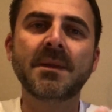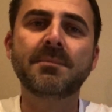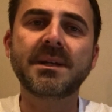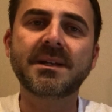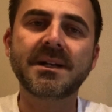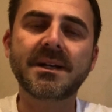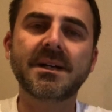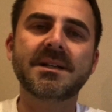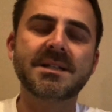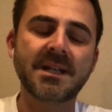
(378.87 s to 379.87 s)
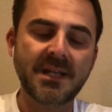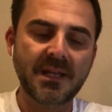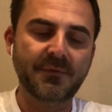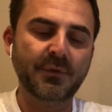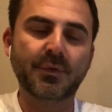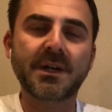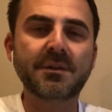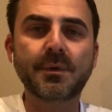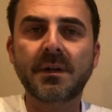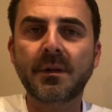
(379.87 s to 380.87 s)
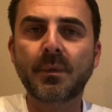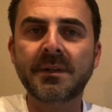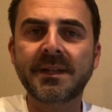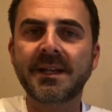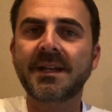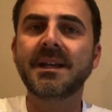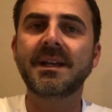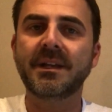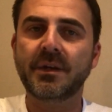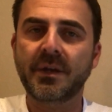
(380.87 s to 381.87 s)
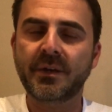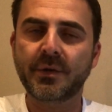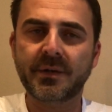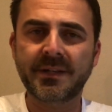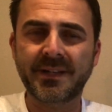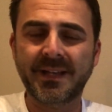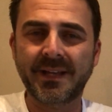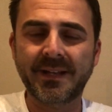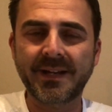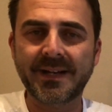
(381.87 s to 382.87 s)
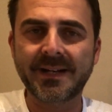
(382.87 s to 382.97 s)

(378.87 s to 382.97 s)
Because if you try to do it all in one day, you're going to get